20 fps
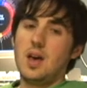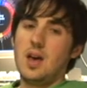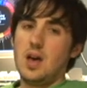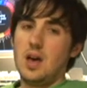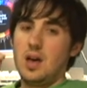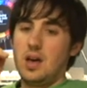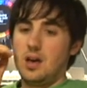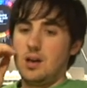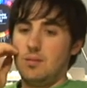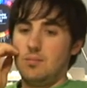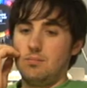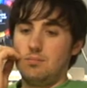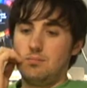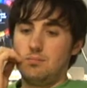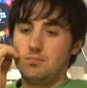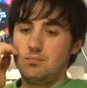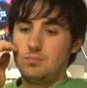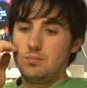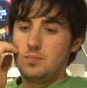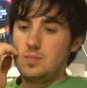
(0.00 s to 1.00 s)
Yeah,
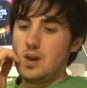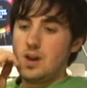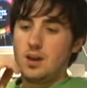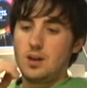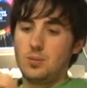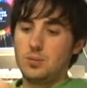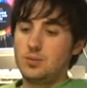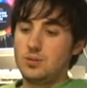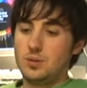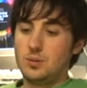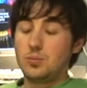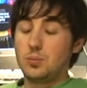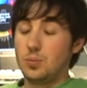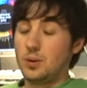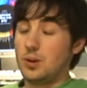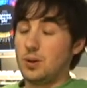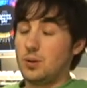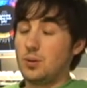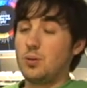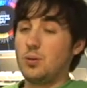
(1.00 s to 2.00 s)
and it was
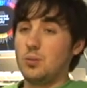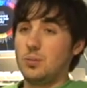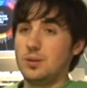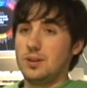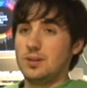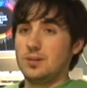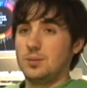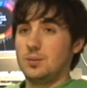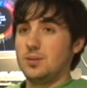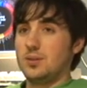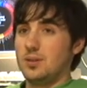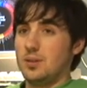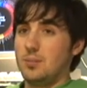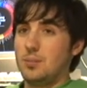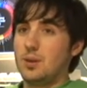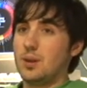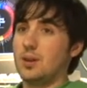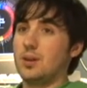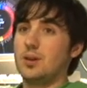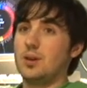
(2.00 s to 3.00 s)
pretty cool because it was in the
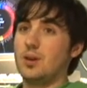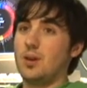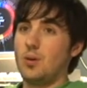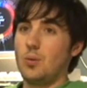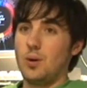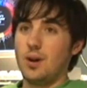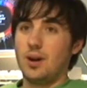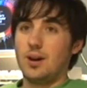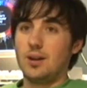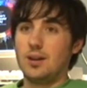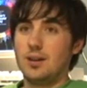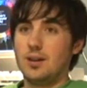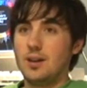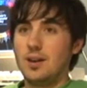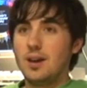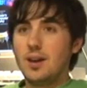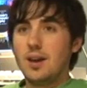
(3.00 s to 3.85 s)
middle of nowhere.